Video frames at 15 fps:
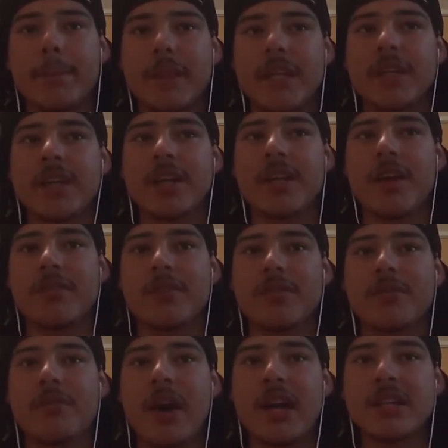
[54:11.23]
Then again, you have to
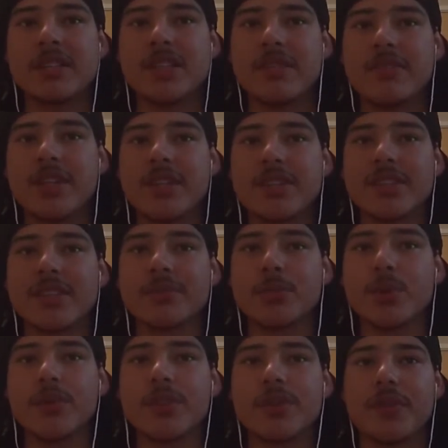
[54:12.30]
find DVDs of these
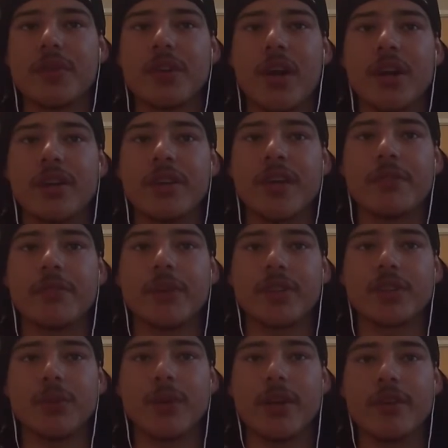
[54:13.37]
movies if they're not on
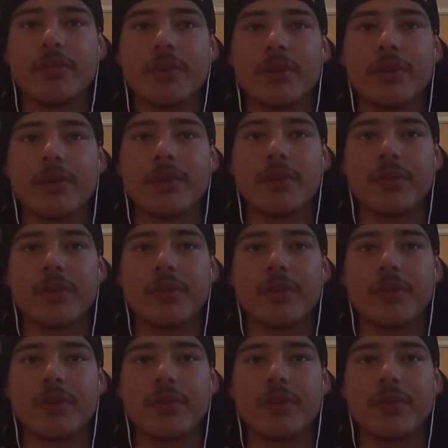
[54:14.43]
Netflix or whatever.